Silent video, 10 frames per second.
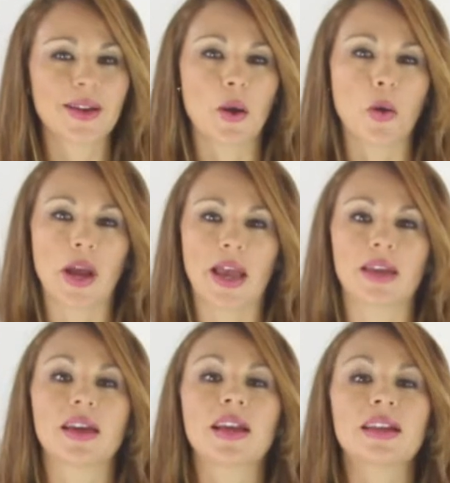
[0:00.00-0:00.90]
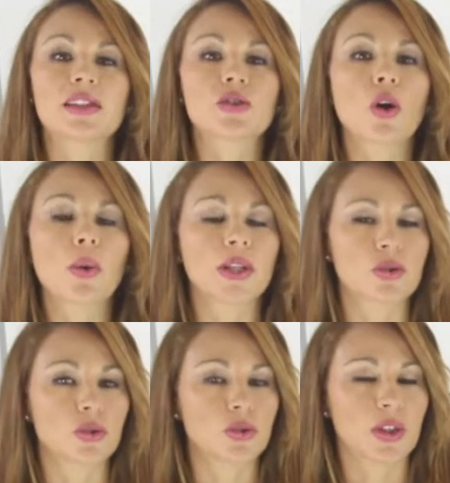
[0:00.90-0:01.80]
Okay, let's go
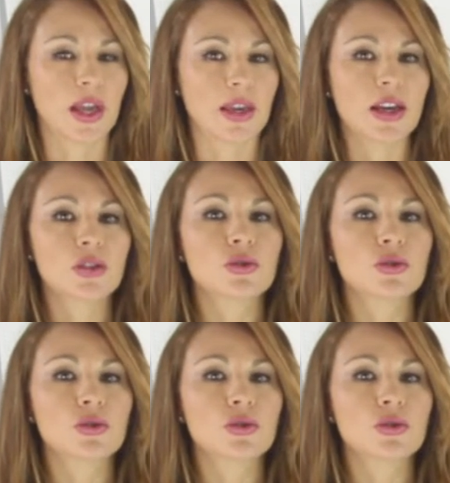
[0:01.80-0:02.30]
into today.